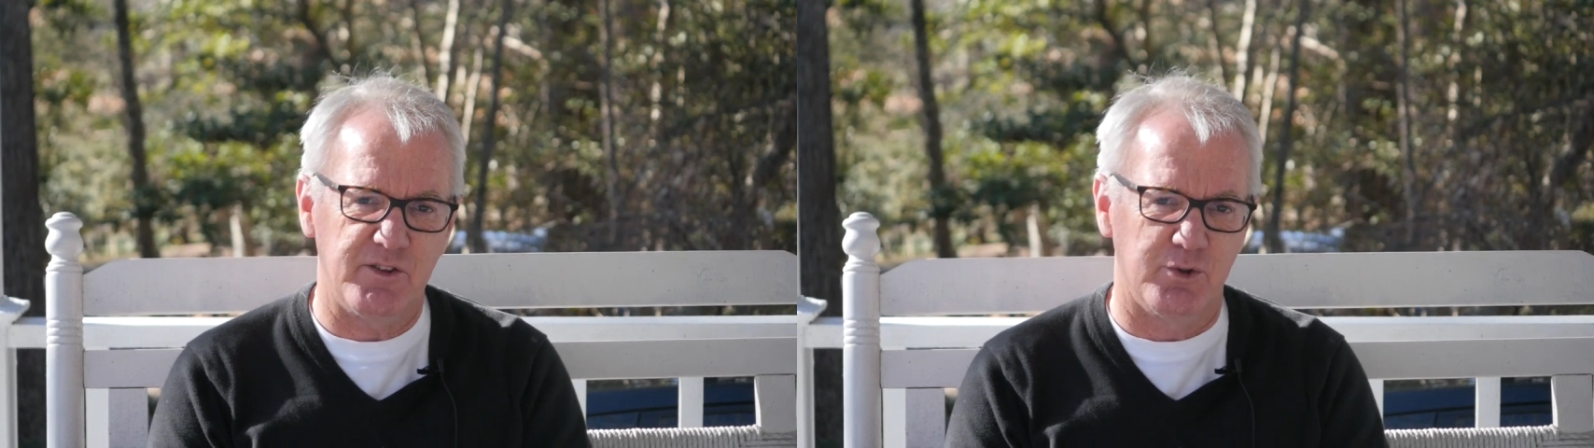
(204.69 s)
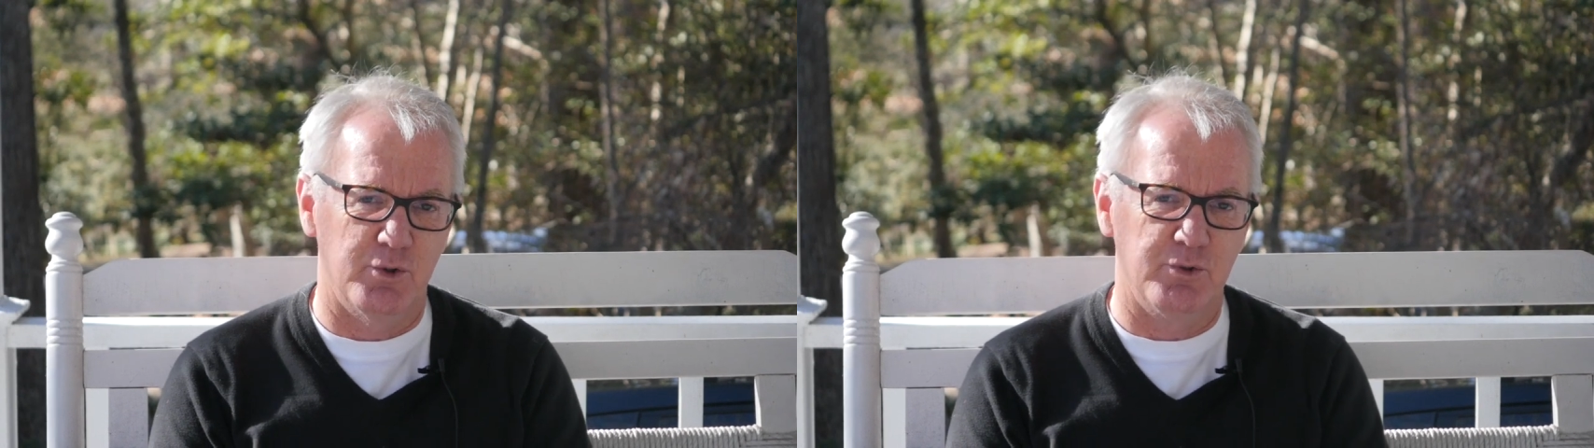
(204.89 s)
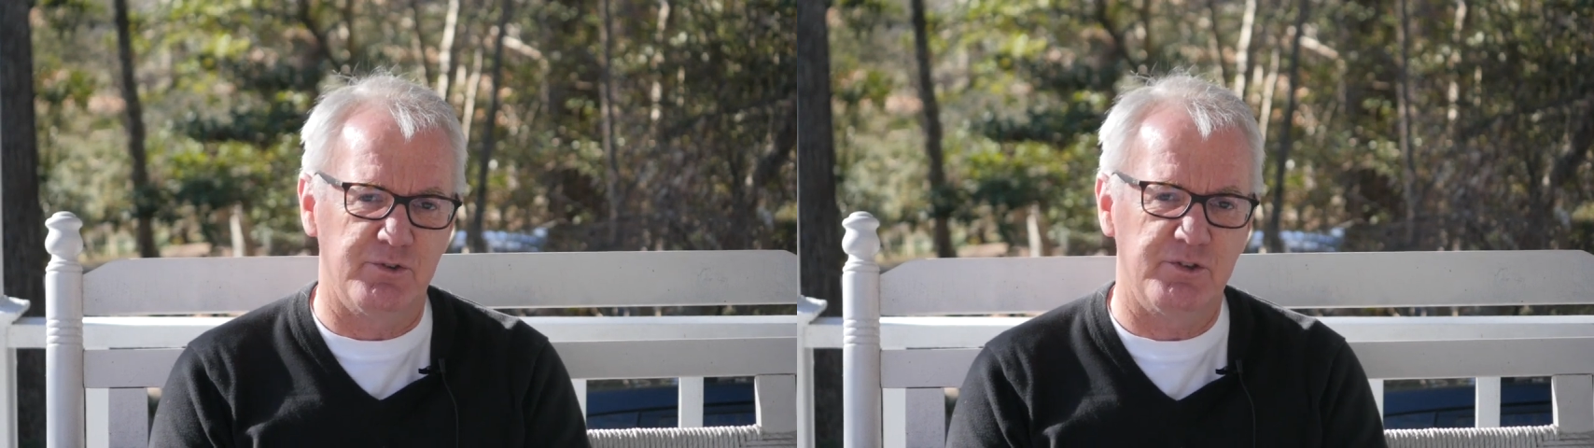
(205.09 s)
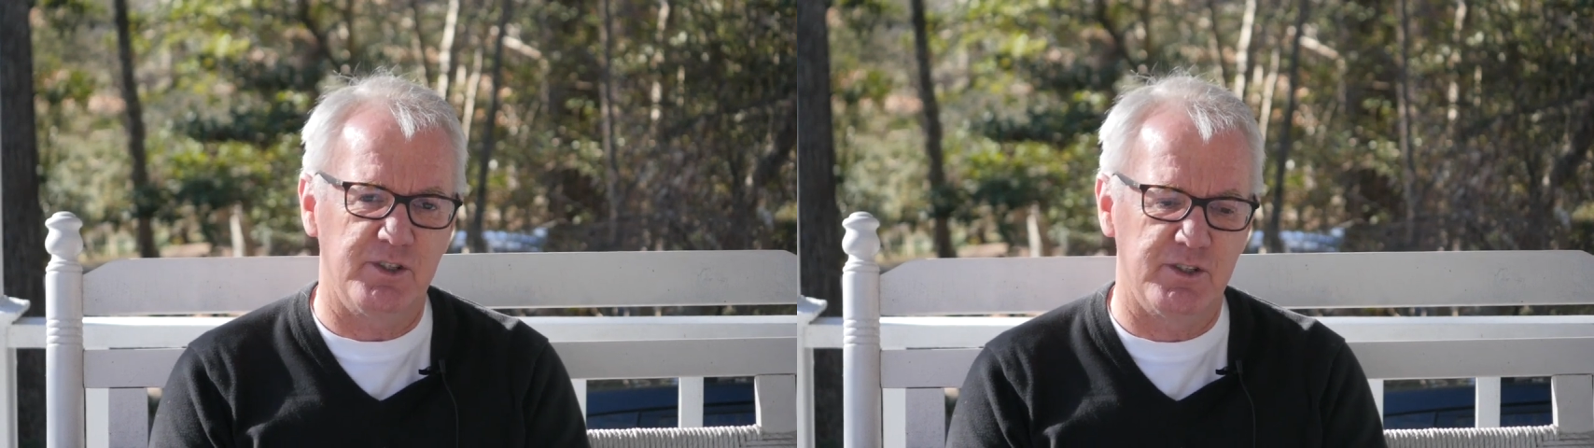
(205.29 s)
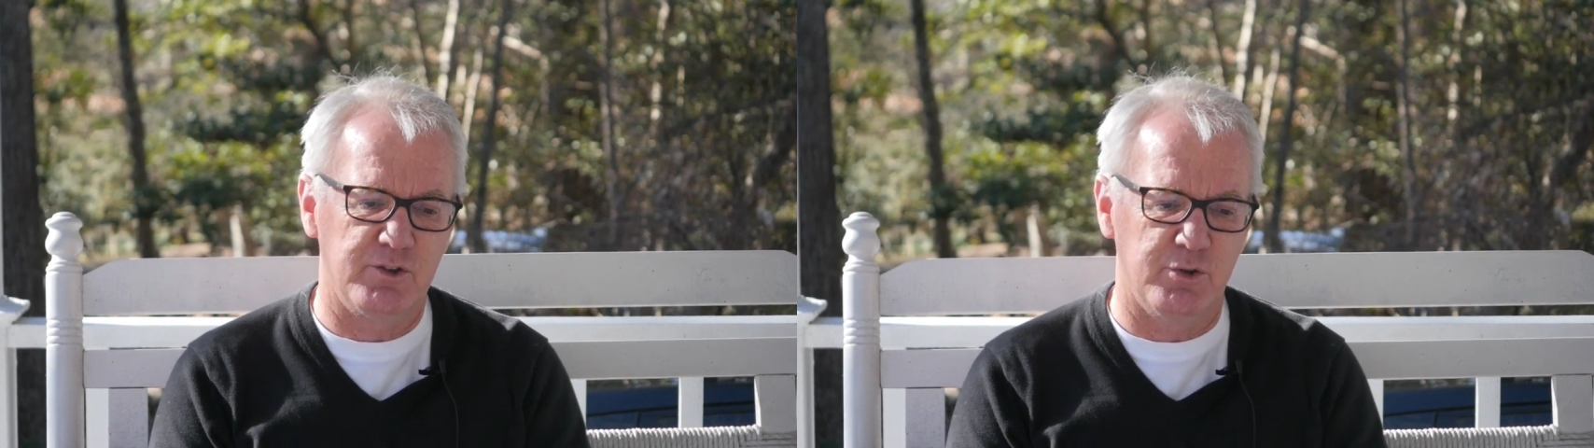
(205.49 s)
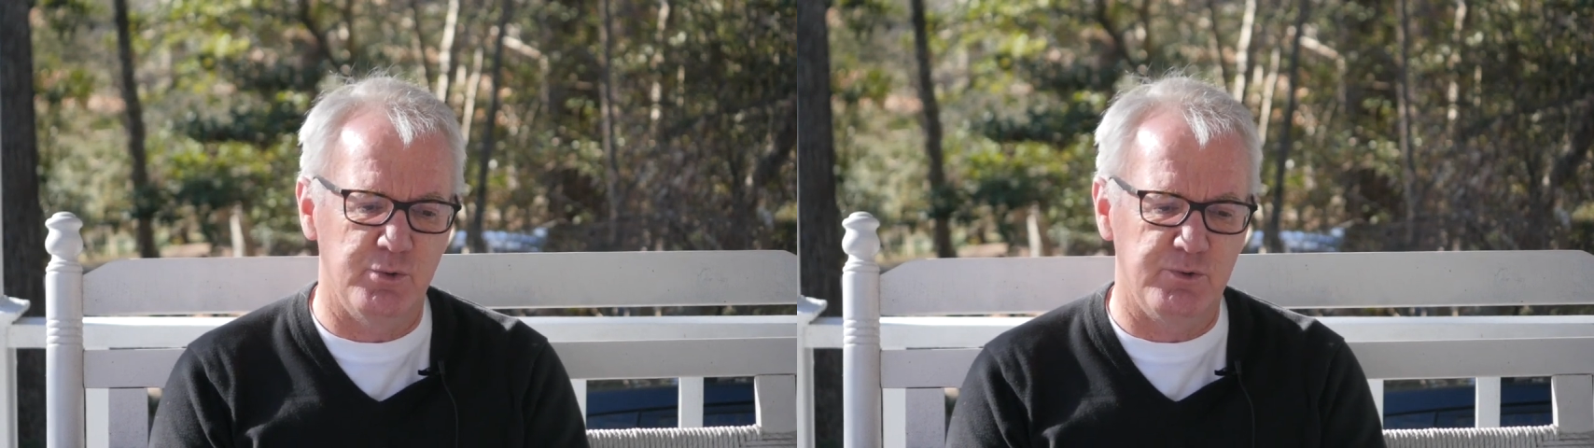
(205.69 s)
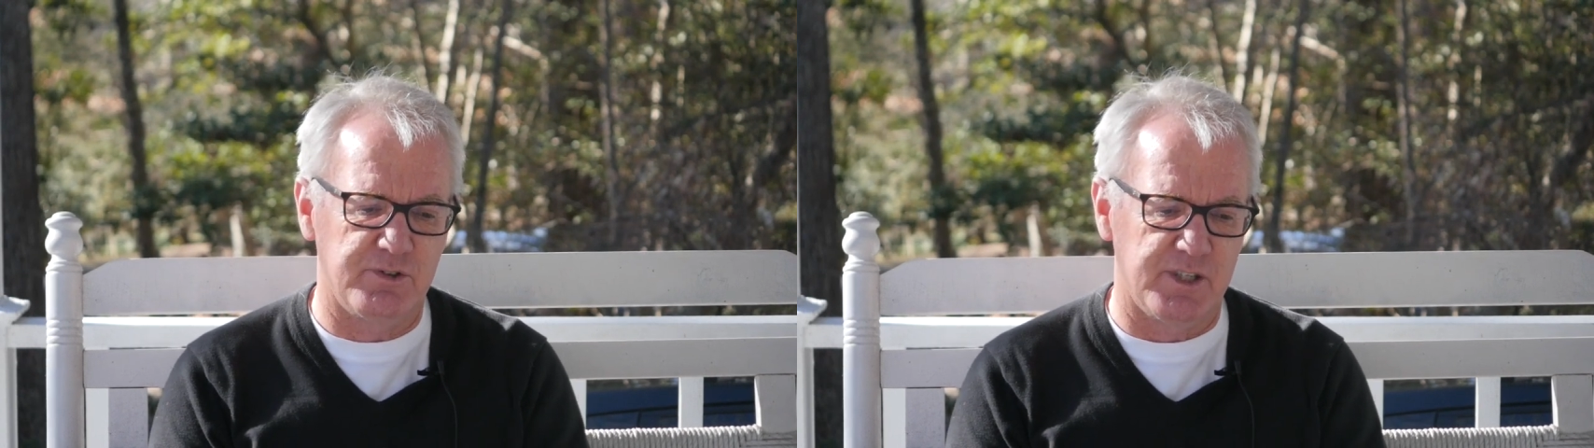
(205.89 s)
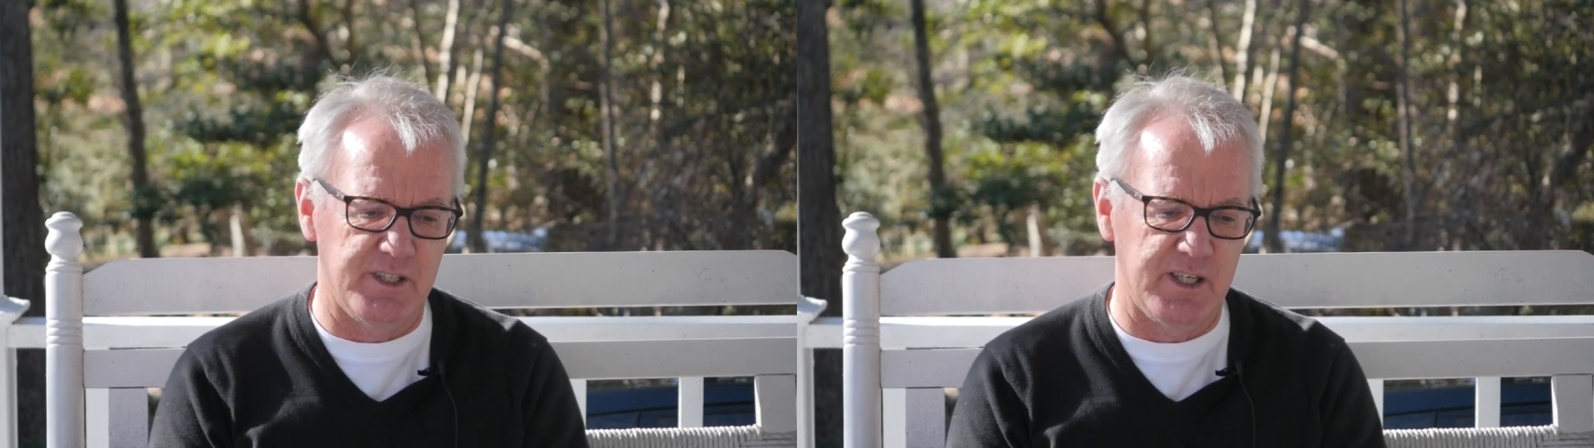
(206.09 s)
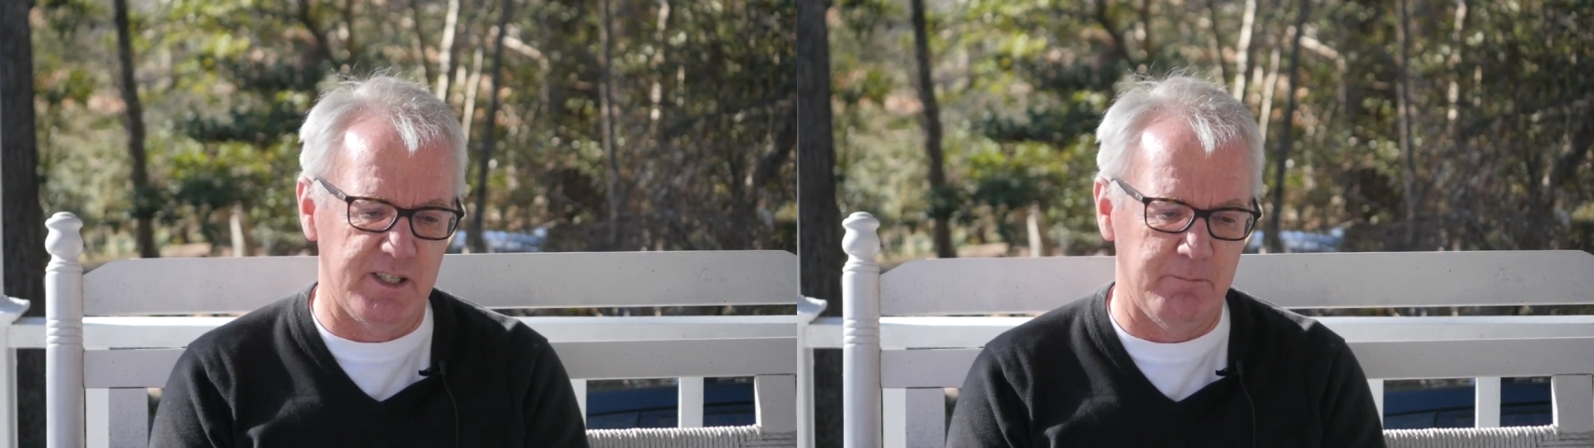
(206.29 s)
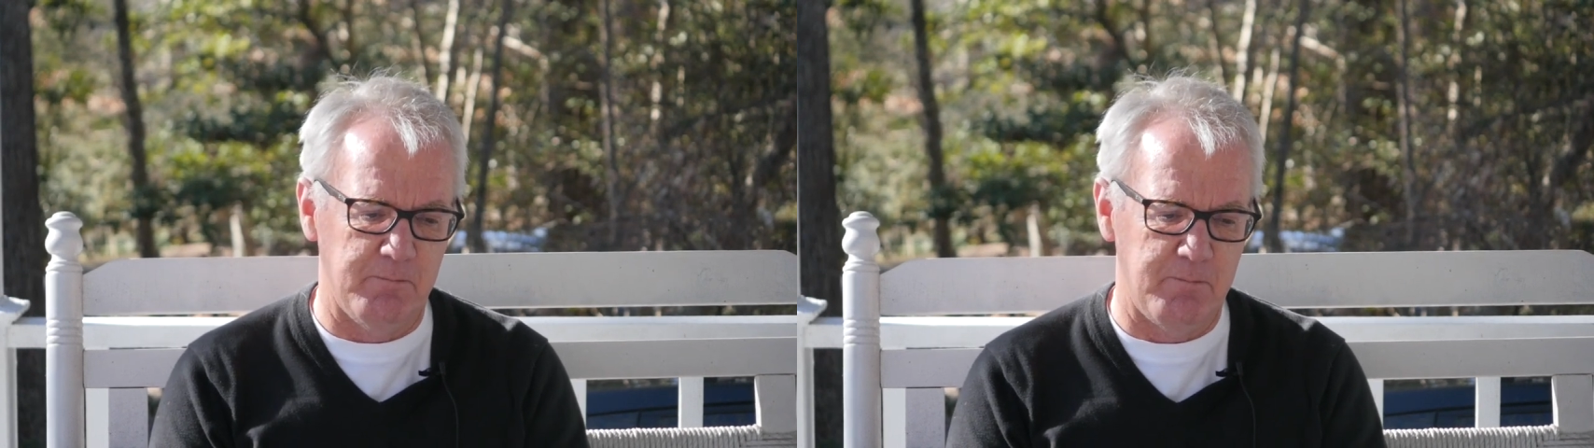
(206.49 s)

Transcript: those Tuesday night.